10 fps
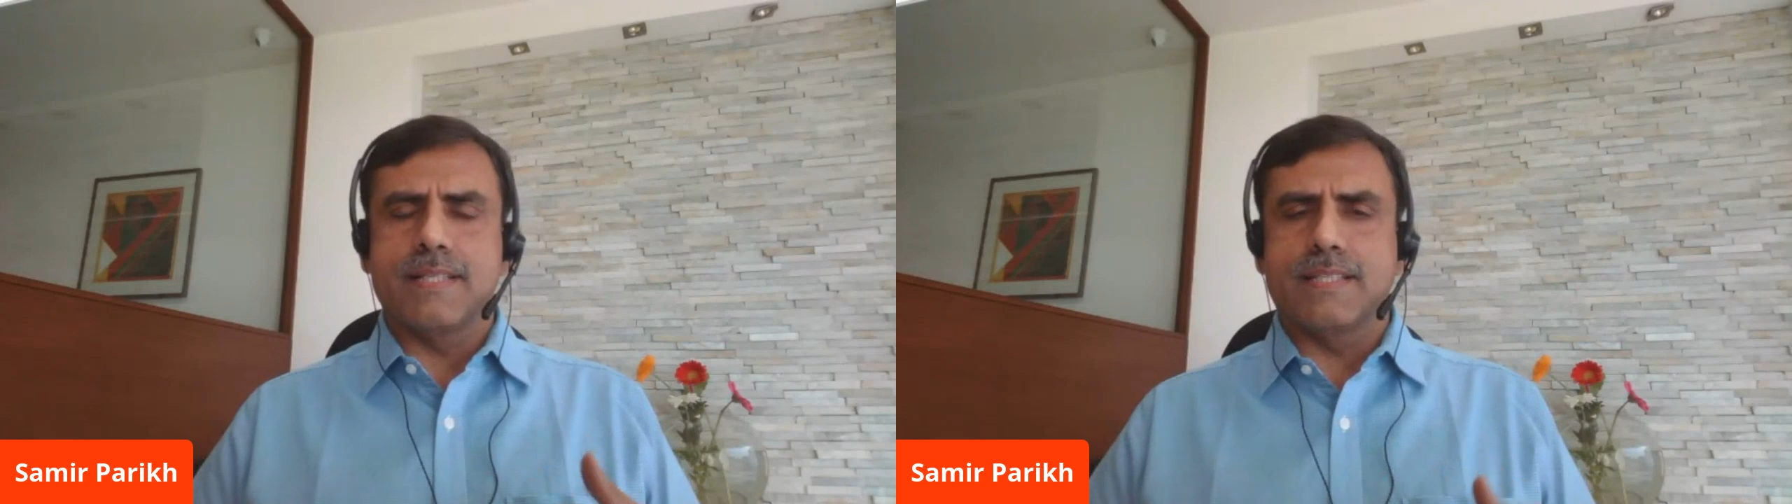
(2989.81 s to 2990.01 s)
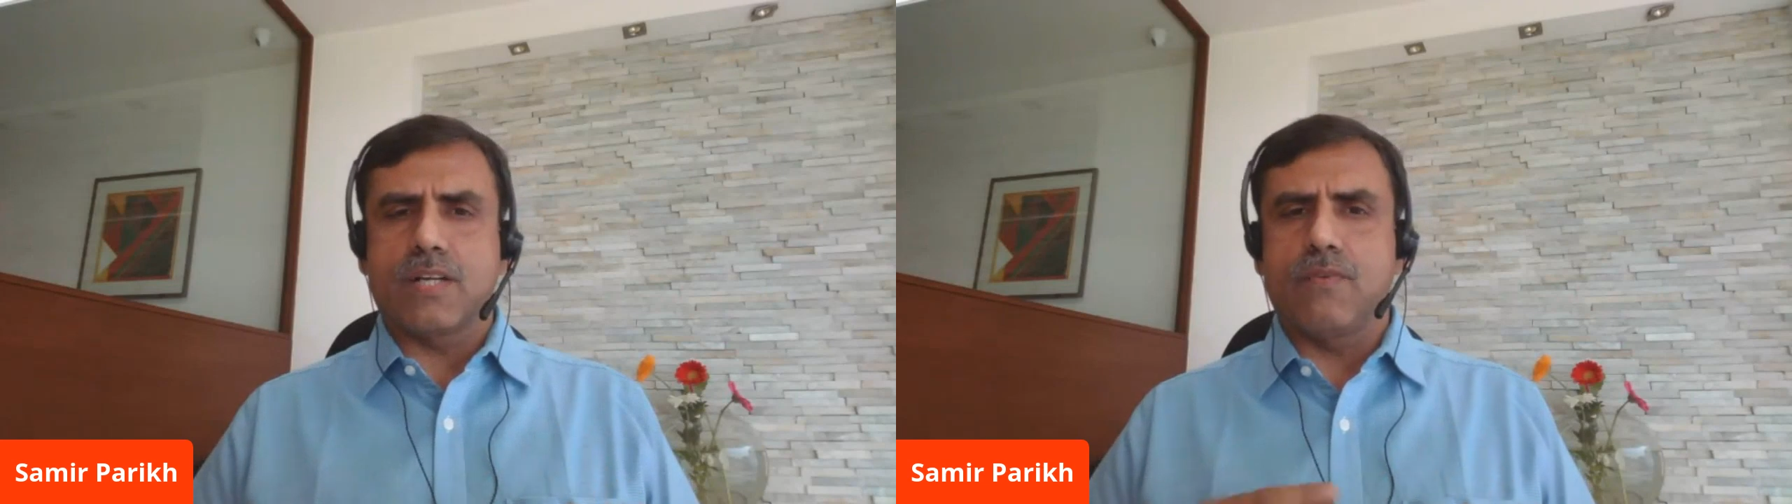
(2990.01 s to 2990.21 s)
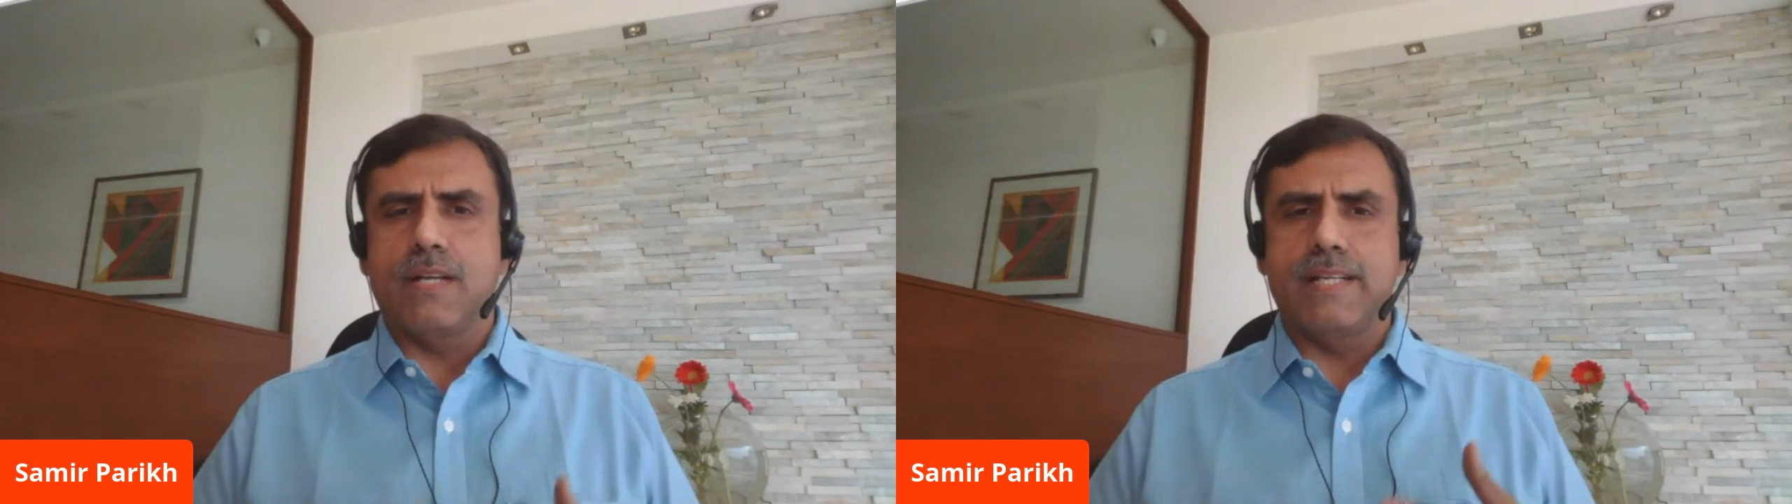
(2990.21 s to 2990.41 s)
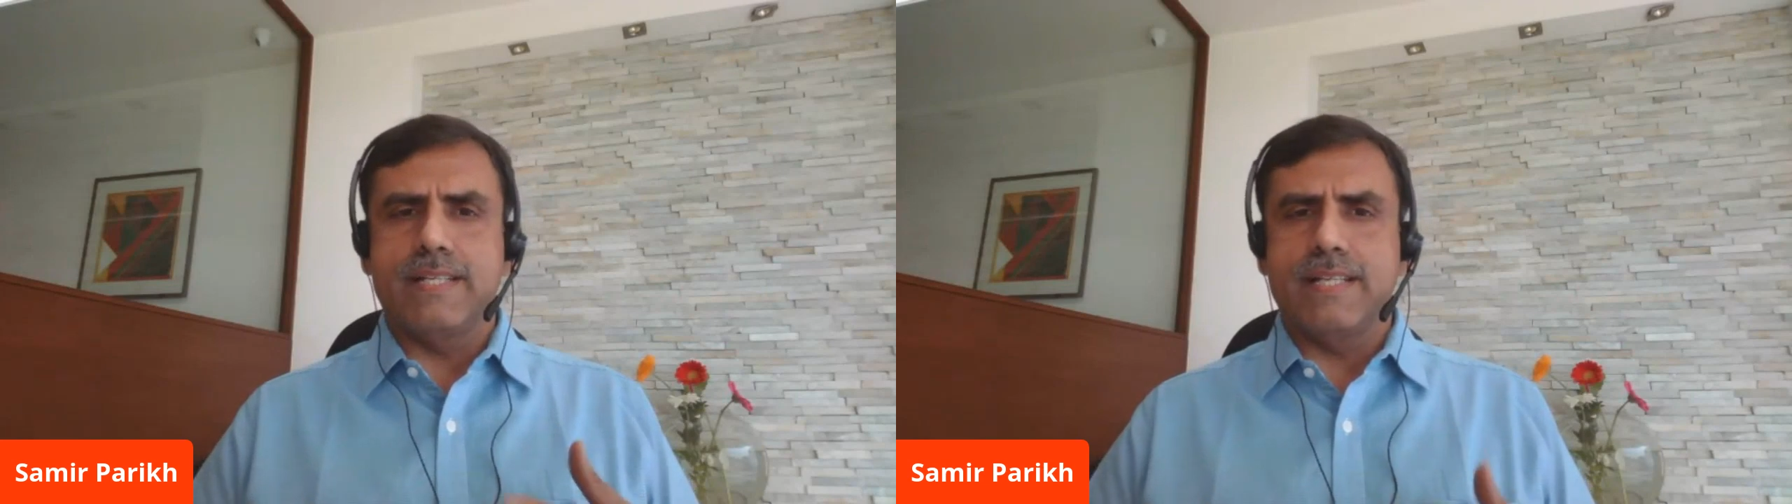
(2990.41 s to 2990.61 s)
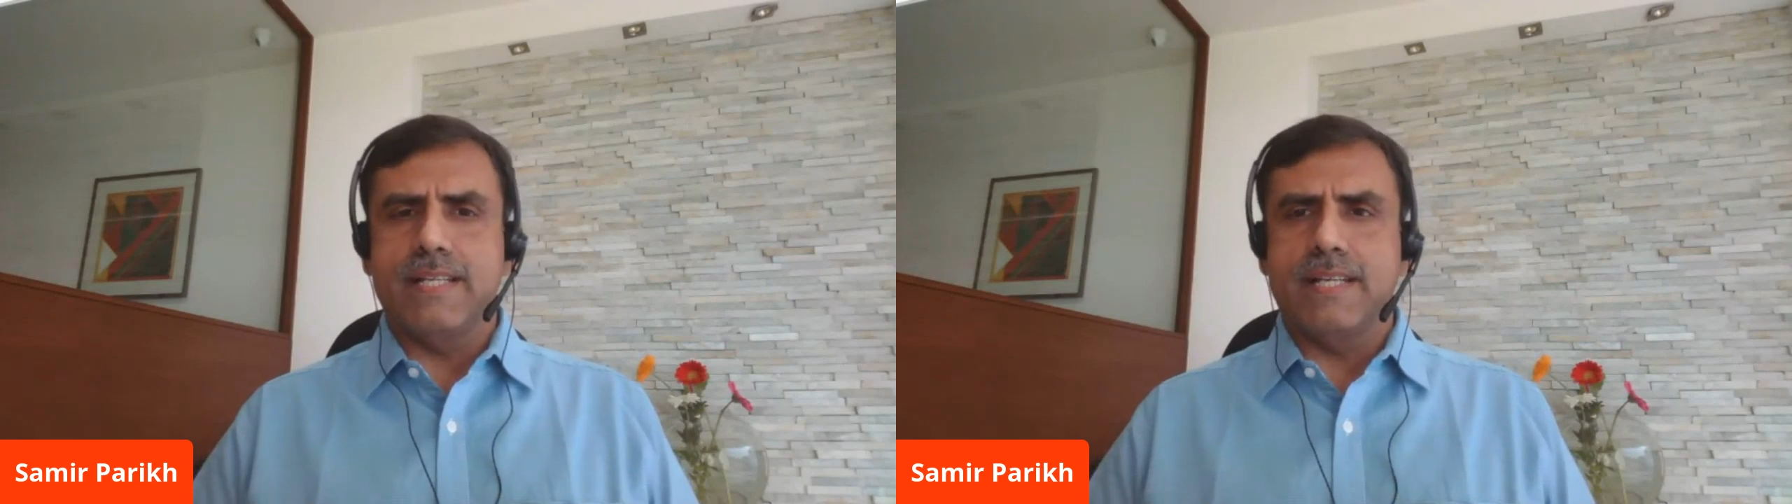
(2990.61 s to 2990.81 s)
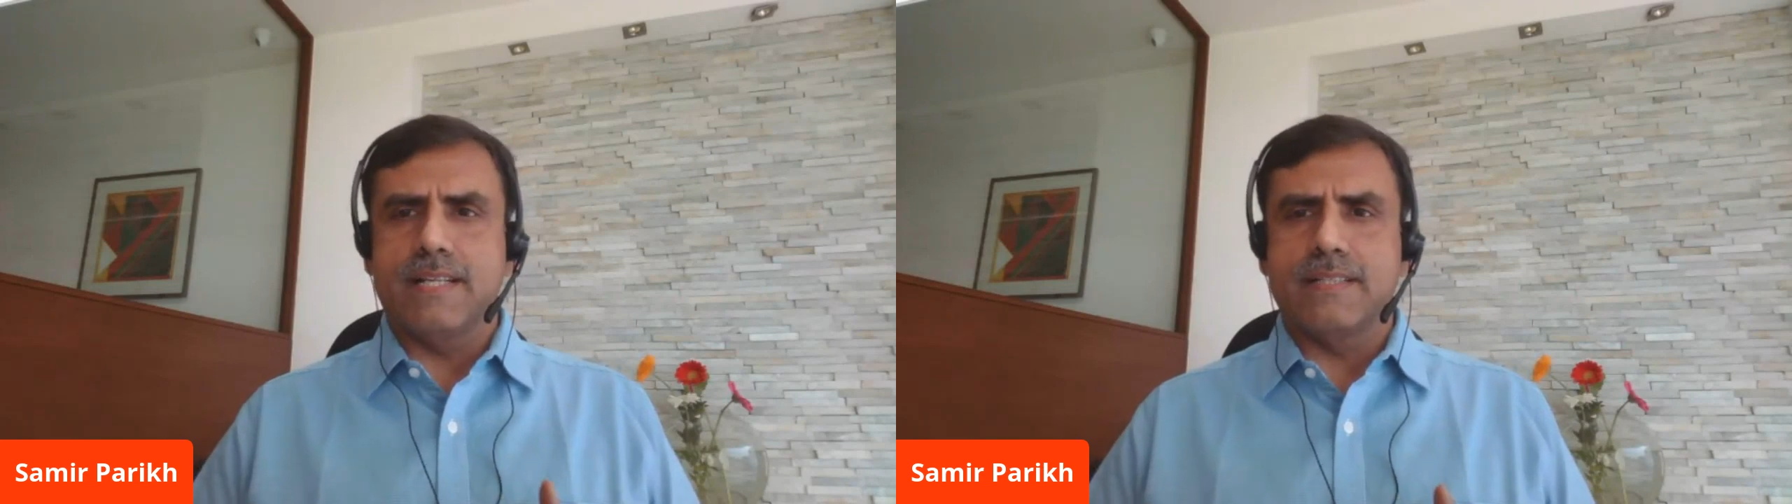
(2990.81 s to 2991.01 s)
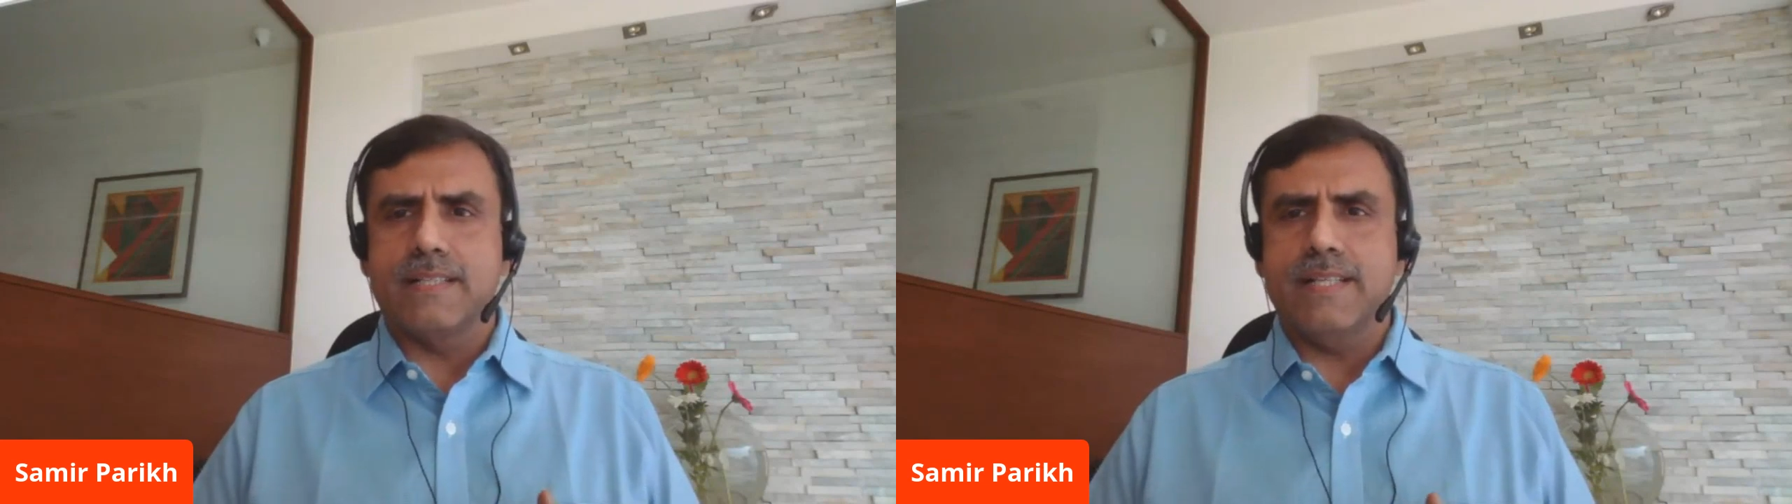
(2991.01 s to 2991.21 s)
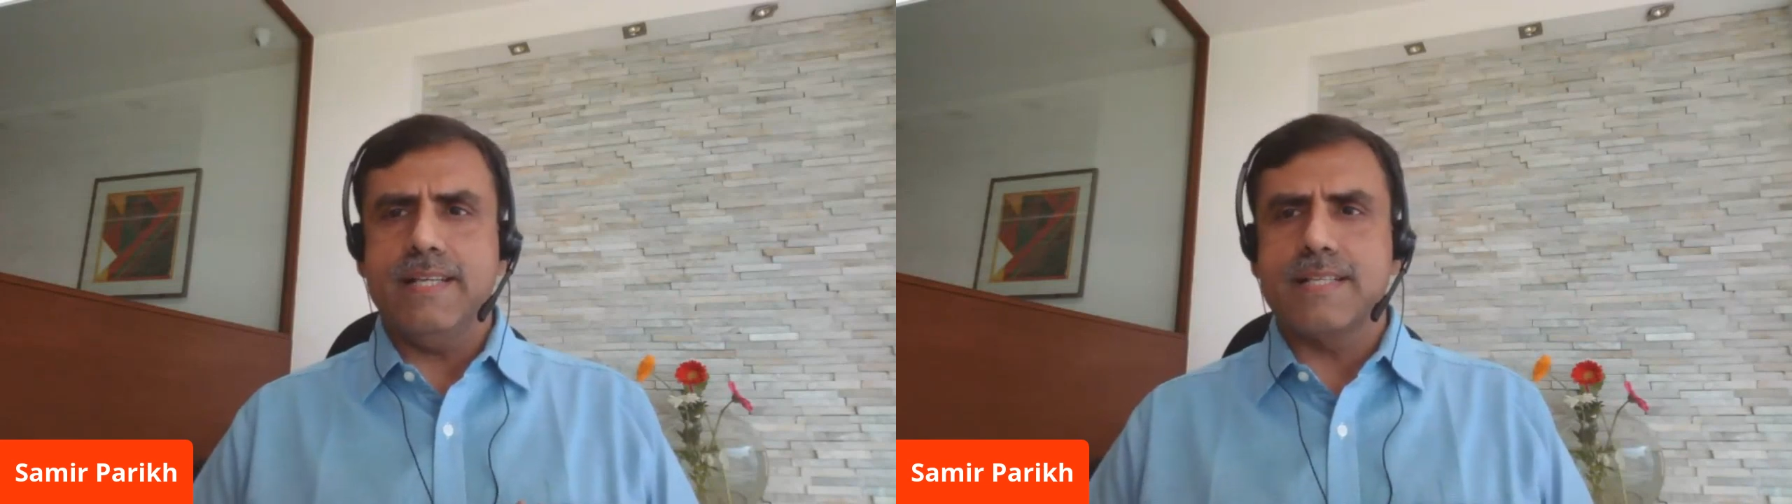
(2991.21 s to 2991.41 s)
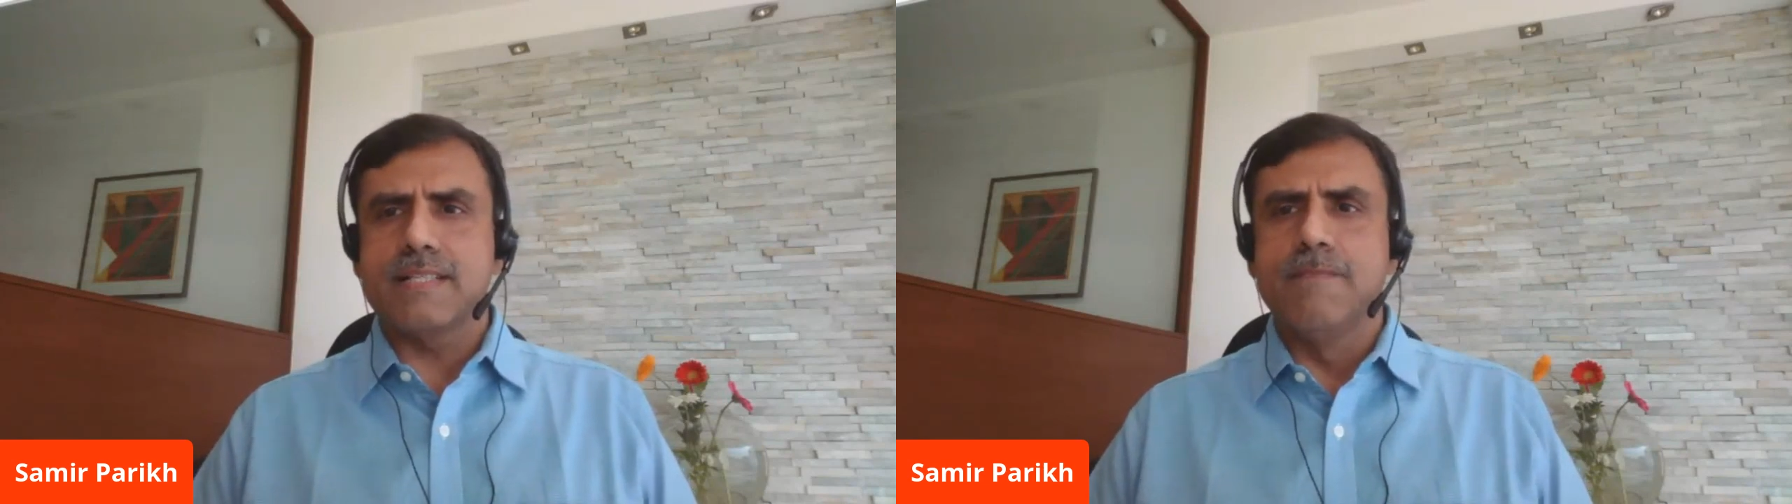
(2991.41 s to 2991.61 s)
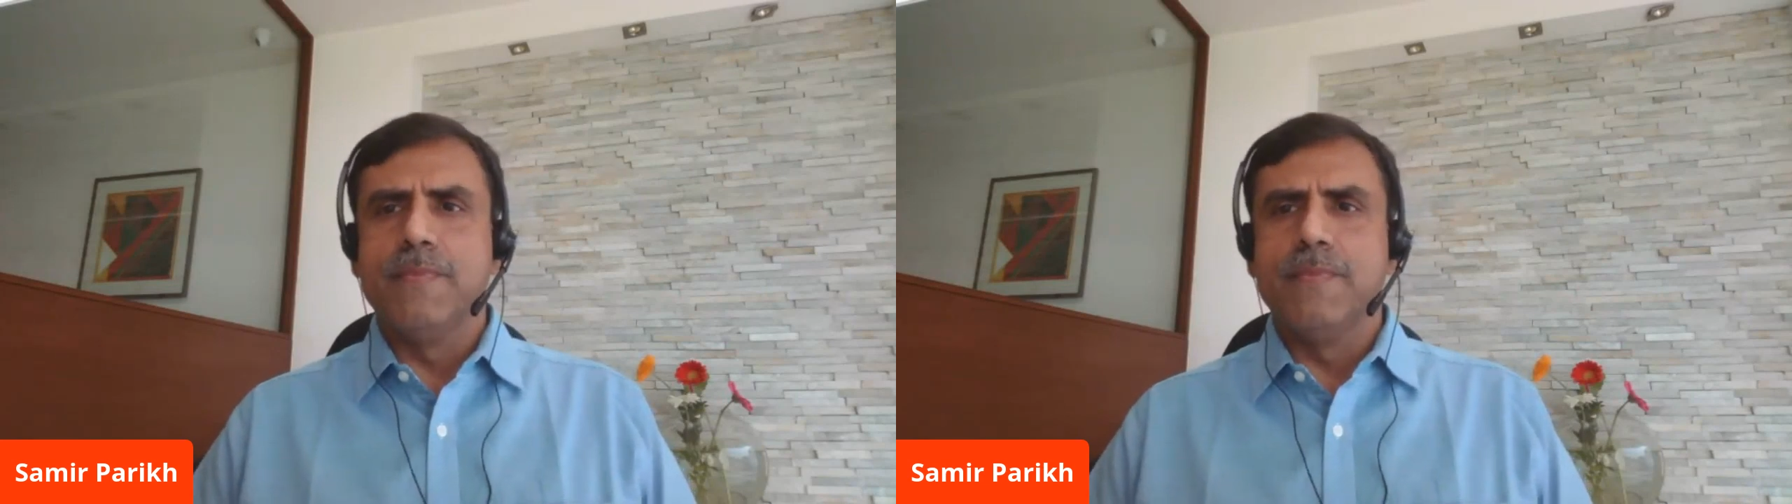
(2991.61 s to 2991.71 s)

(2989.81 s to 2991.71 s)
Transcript: and the quality and other things.